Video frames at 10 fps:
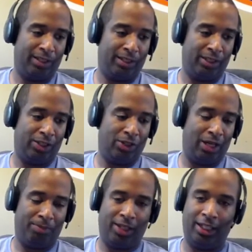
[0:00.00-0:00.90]
I'm
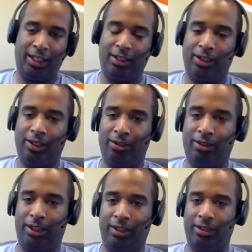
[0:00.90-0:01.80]
thinking clearly,
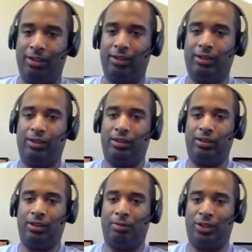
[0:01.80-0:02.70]

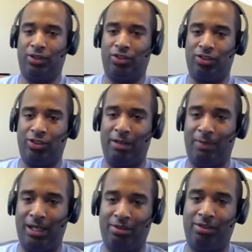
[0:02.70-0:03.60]
because it's not my
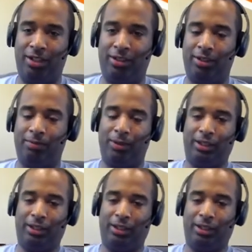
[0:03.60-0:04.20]
son, but it could